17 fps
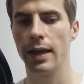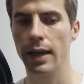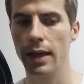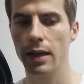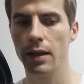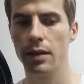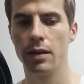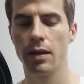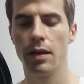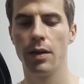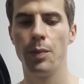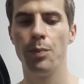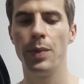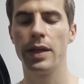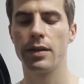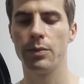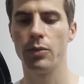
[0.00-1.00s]
in
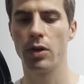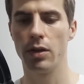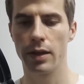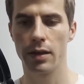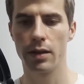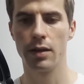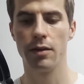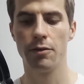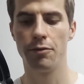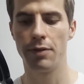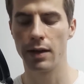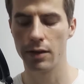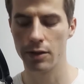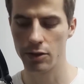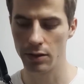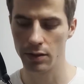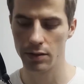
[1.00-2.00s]
metabolic
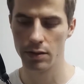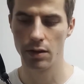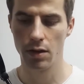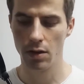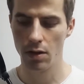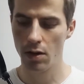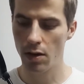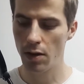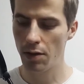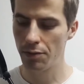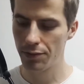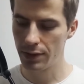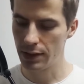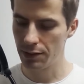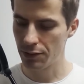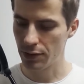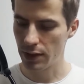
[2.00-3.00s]
functions
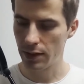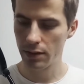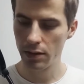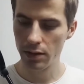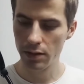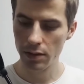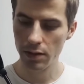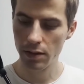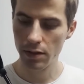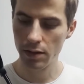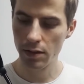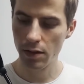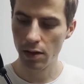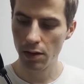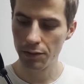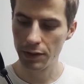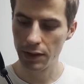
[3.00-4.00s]
of different
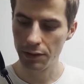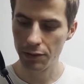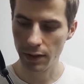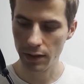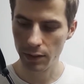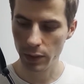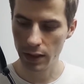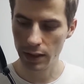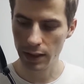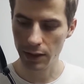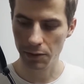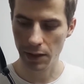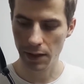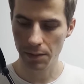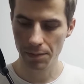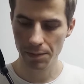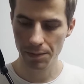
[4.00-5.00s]

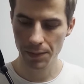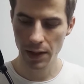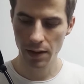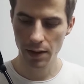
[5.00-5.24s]
bacteria,